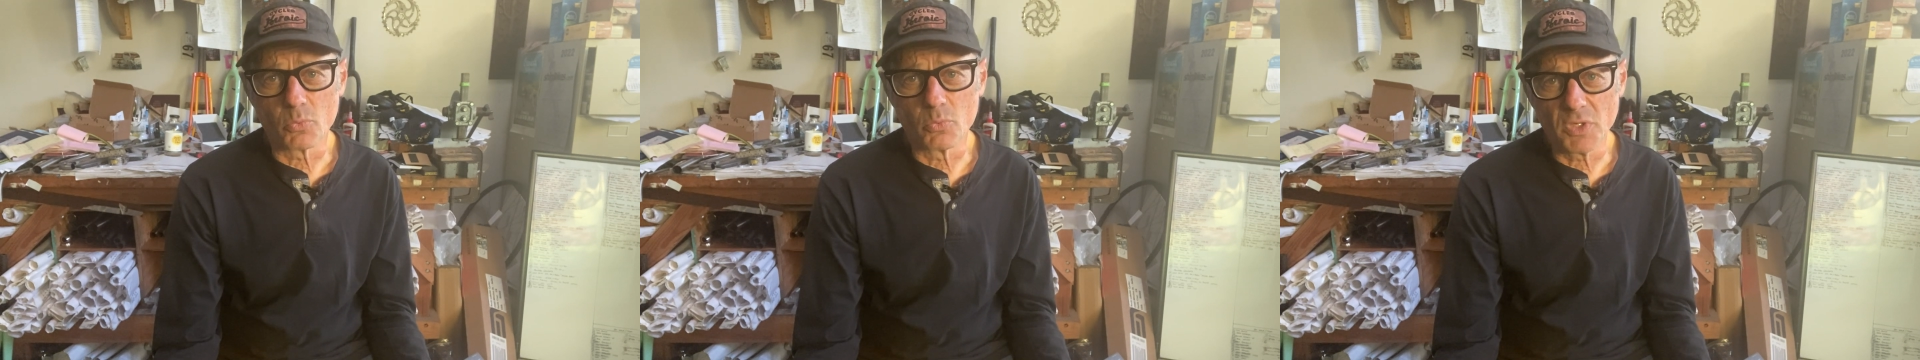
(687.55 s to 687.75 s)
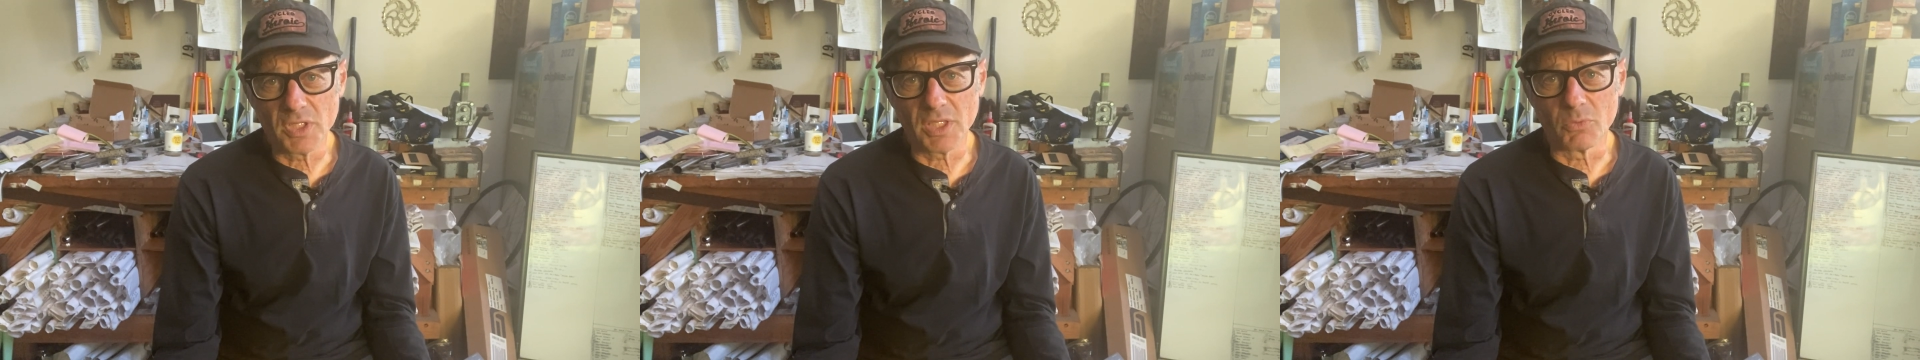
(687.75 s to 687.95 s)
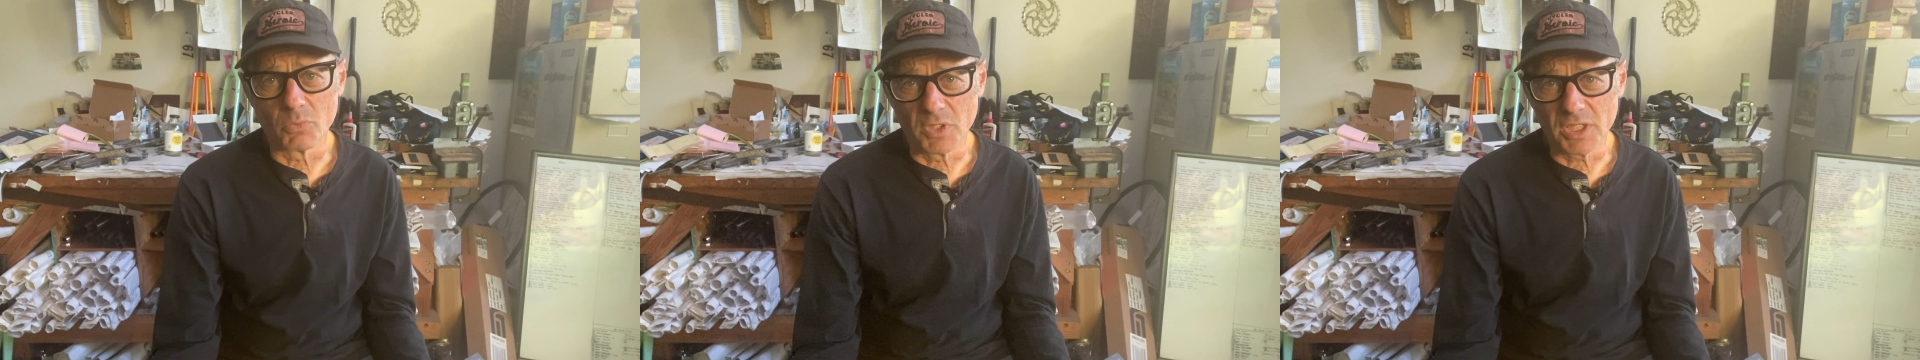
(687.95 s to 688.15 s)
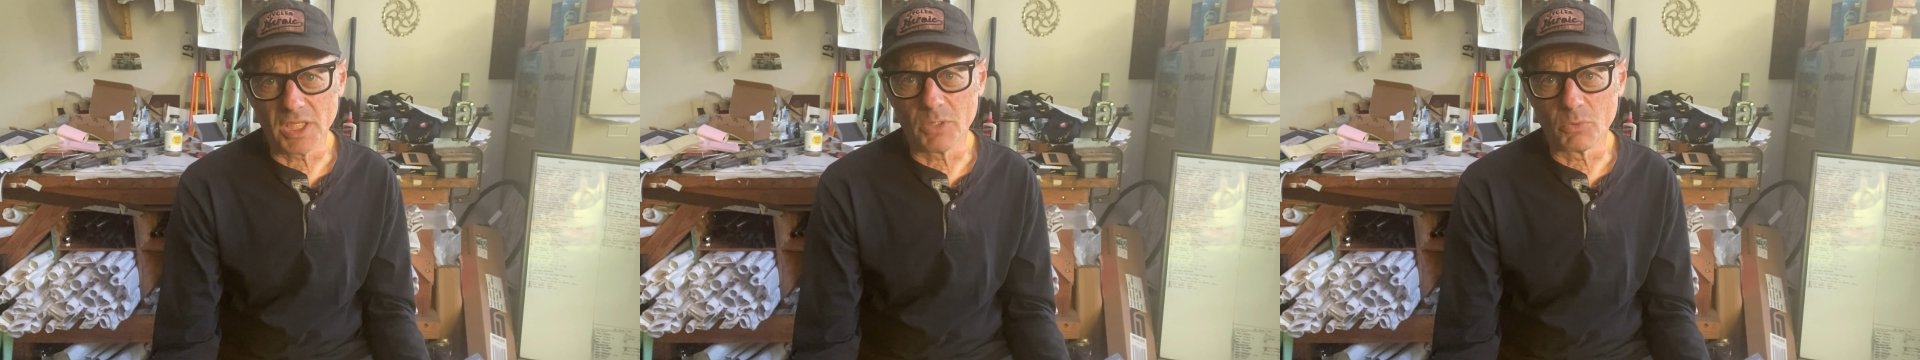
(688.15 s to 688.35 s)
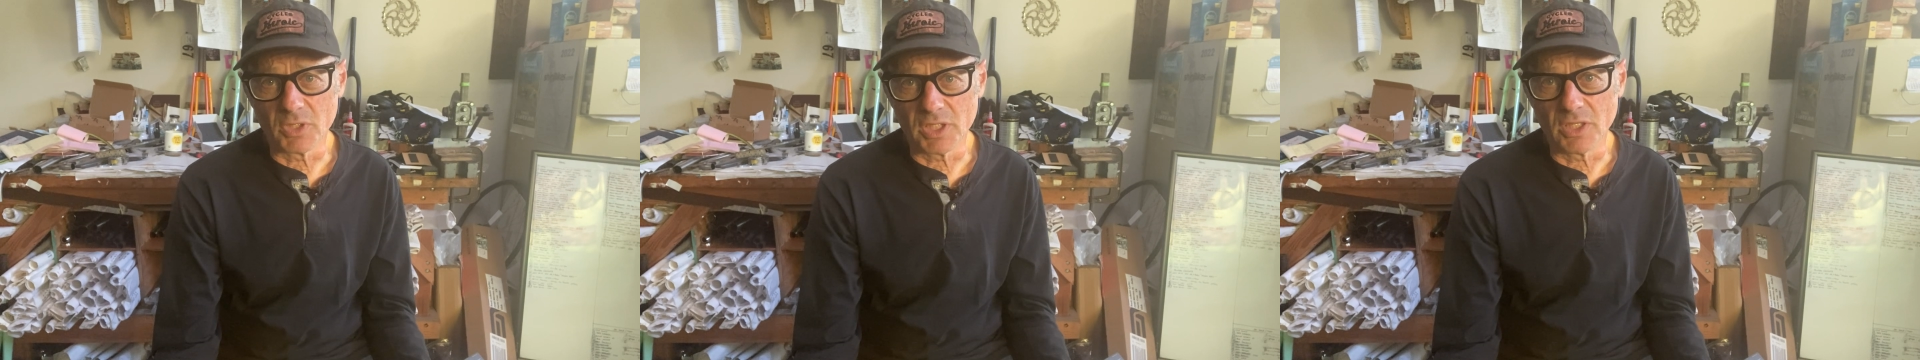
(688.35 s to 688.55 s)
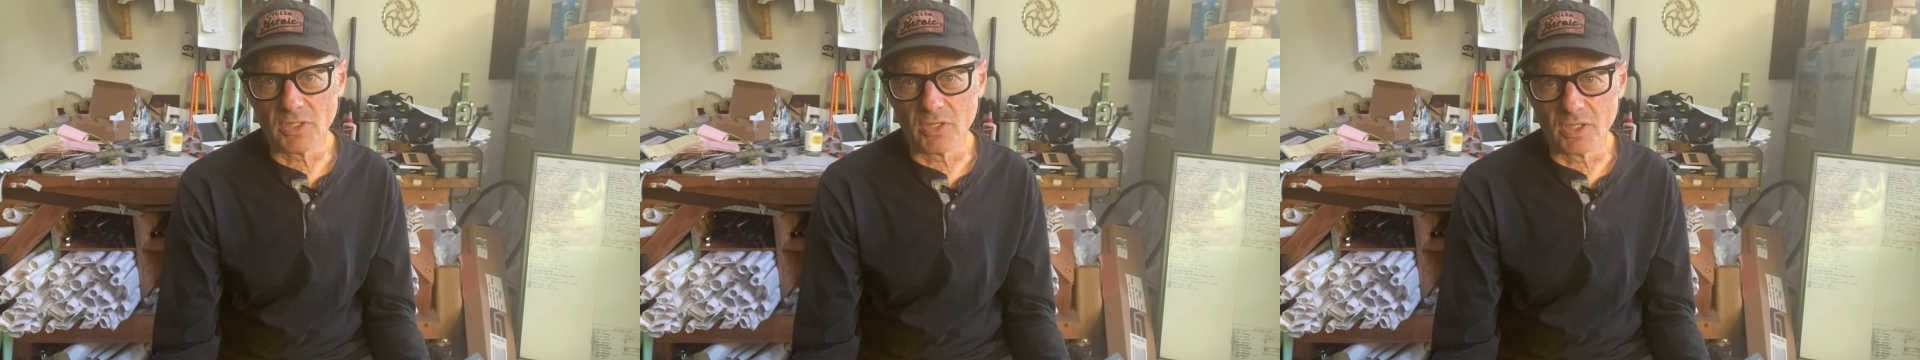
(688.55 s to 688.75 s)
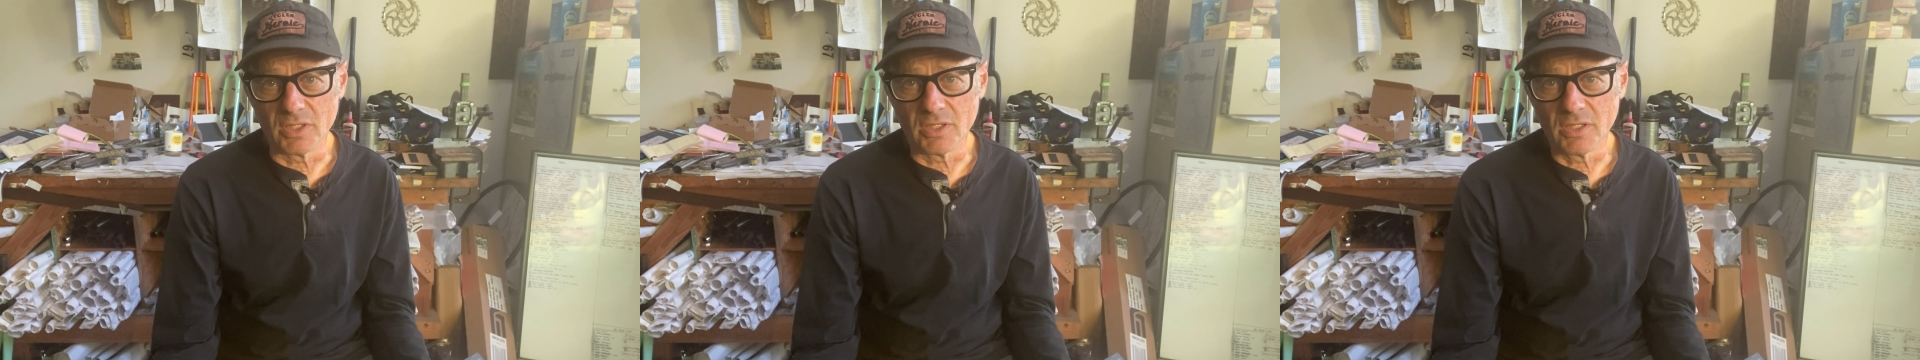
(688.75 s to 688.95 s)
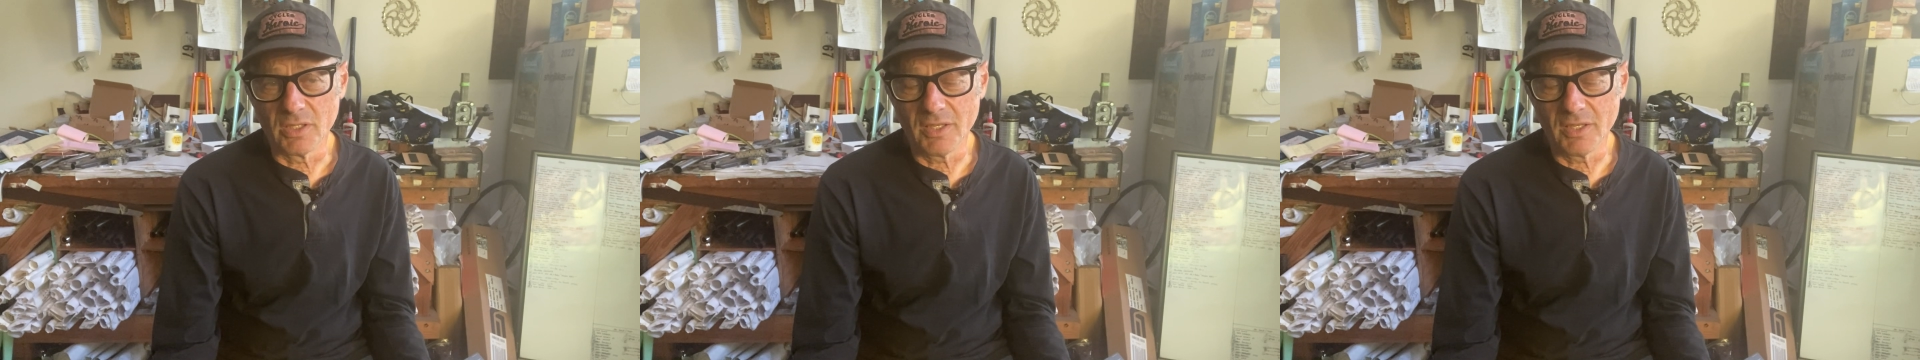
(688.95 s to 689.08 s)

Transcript: really, really, really good.